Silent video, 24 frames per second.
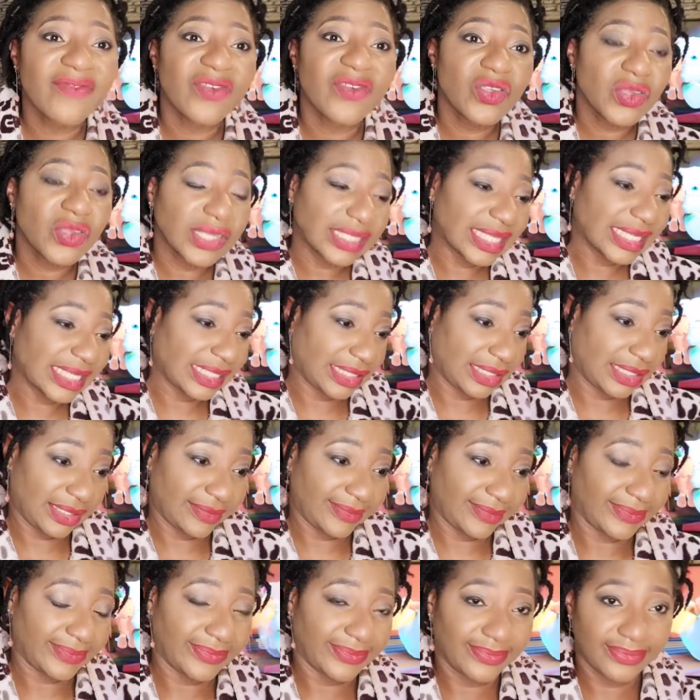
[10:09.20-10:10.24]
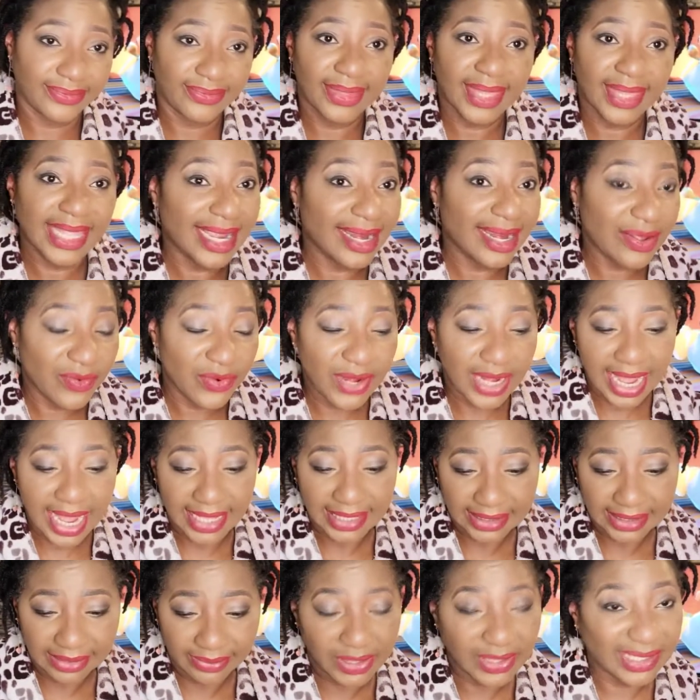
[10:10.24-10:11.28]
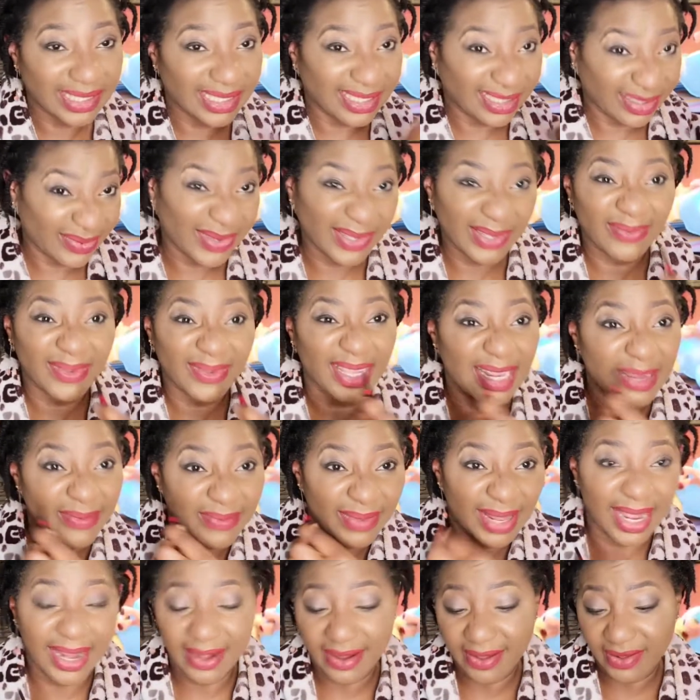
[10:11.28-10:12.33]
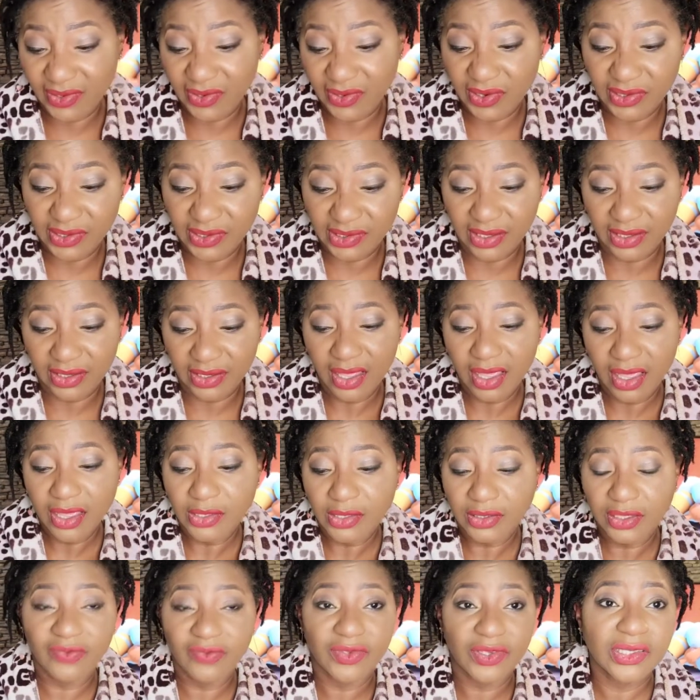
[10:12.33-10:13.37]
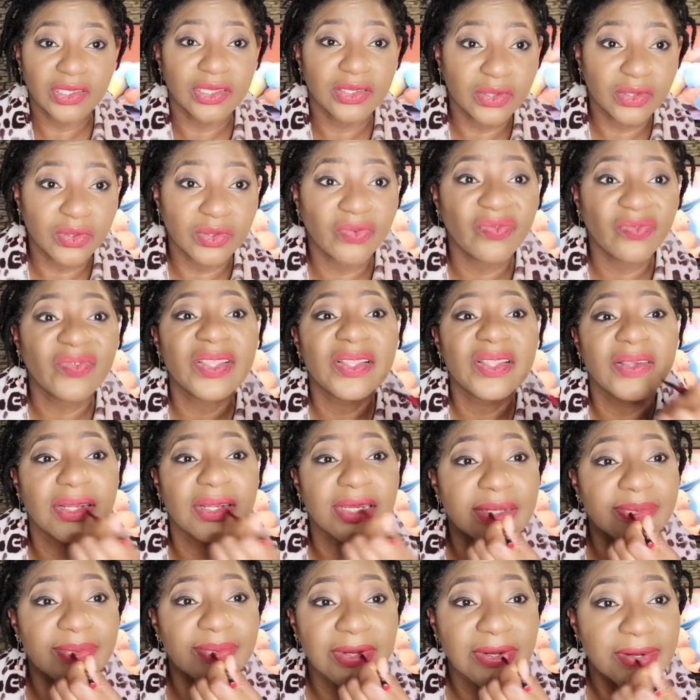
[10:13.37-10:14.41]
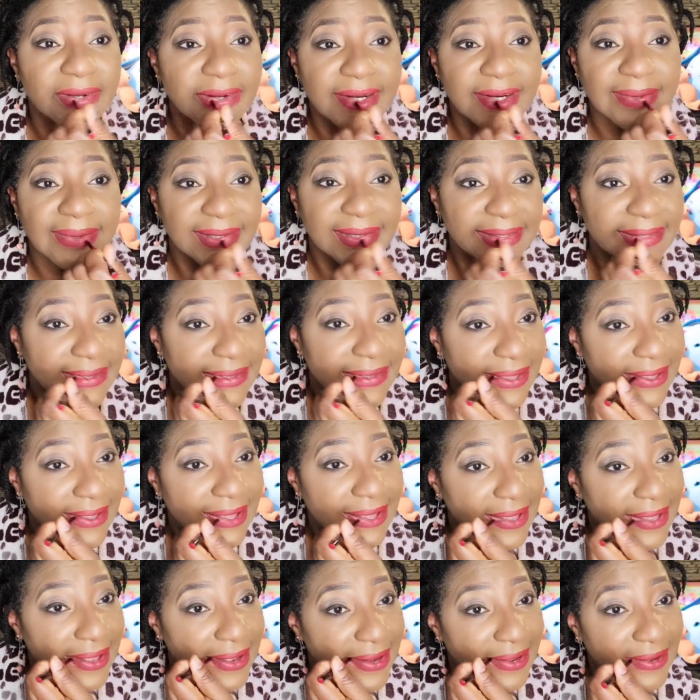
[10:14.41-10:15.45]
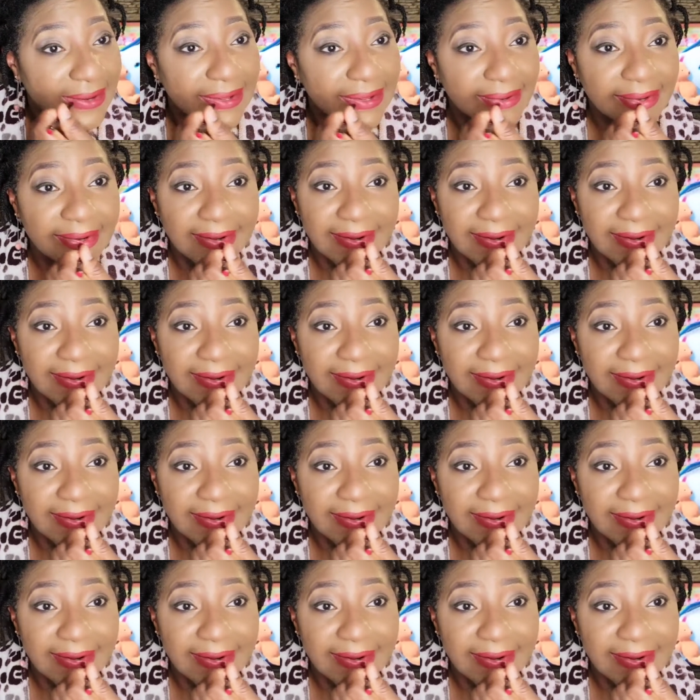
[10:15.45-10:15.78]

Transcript: If you use this, then it won't last because it's supposed to be a lip liner. Do you understand? If you use it to fill your lip, whole lips, then